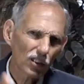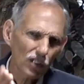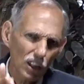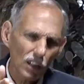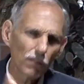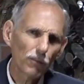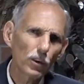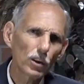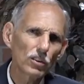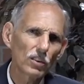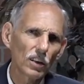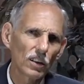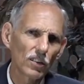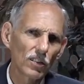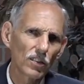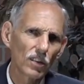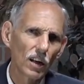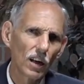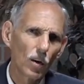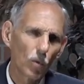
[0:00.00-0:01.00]
the 10
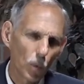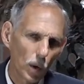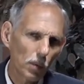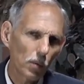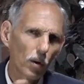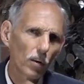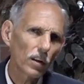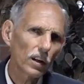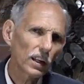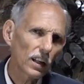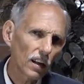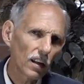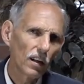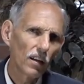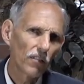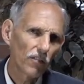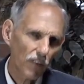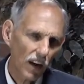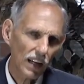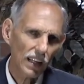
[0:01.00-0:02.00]
virgins, we will
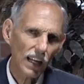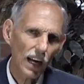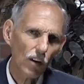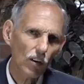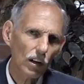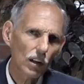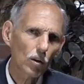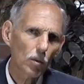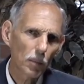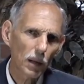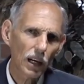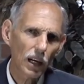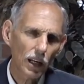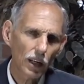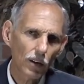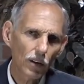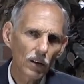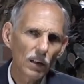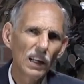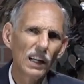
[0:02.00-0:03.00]
find out a little bit
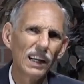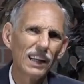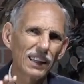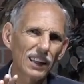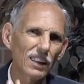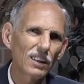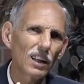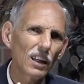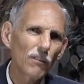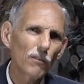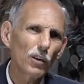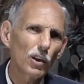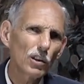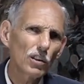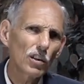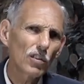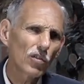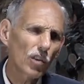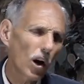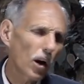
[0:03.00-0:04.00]
later, the 10
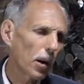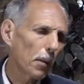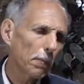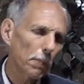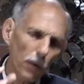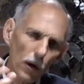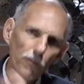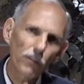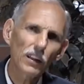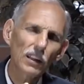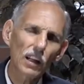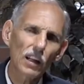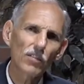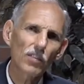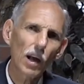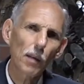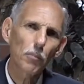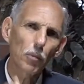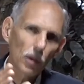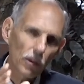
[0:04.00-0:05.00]
virgins are a perfect
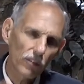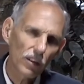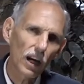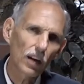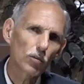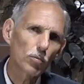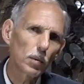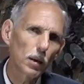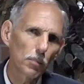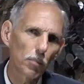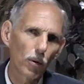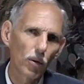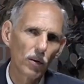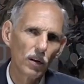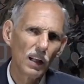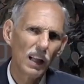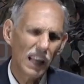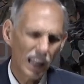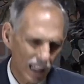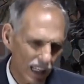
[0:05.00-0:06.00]
example of God's people.
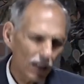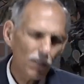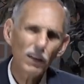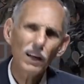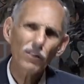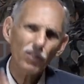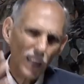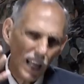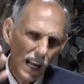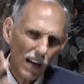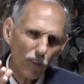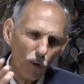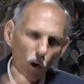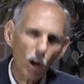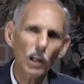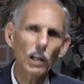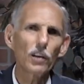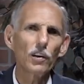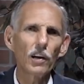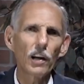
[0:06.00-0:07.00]
Even if they have
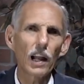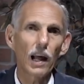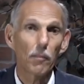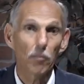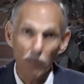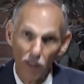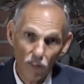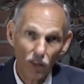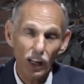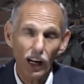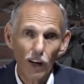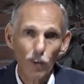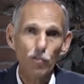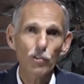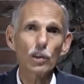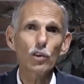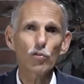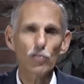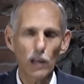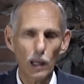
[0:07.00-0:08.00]
oil in their lamp, they are
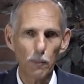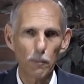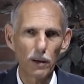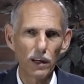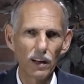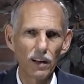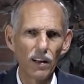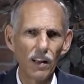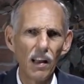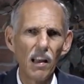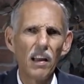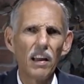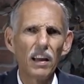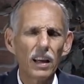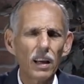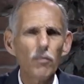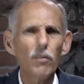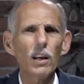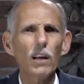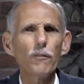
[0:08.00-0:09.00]
still sleeping.
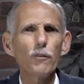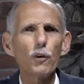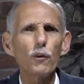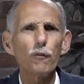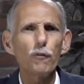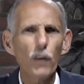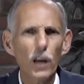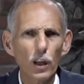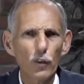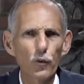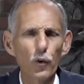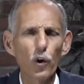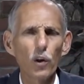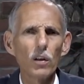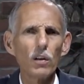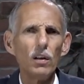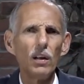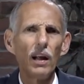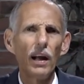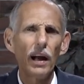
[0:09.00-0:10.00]
Even if you're
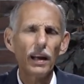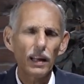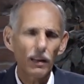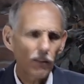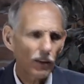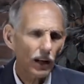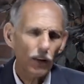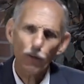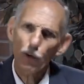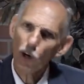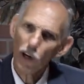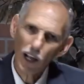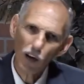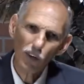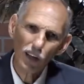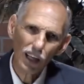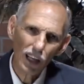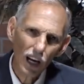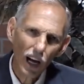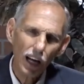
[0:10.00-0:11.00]
faithful, and even if you're
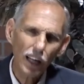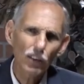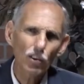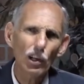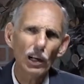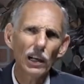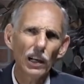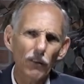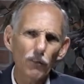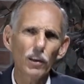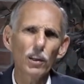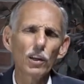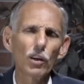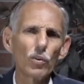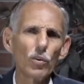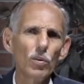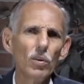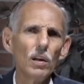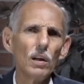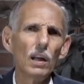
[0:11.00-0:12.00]
allowing God to live in
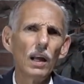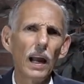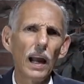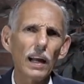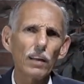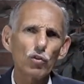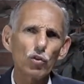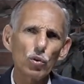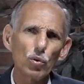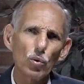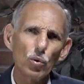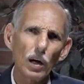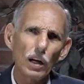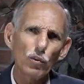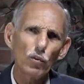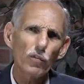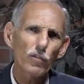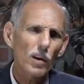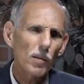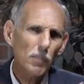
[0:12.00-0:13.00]
you, and
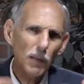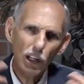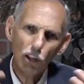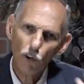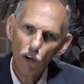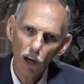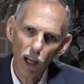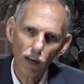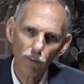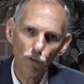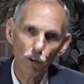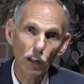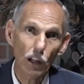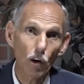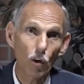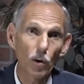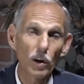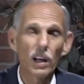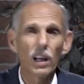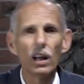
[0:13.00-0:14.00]
you've committed your life to the
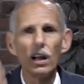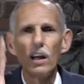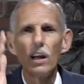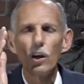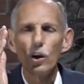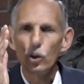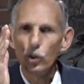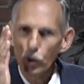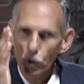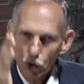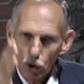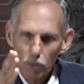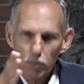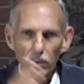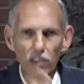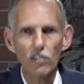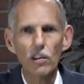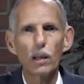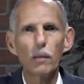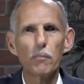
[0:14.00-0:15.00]
Lord, you could
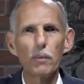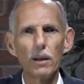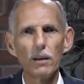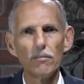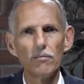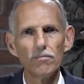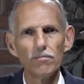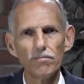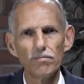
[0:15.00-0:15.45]
be sleeping,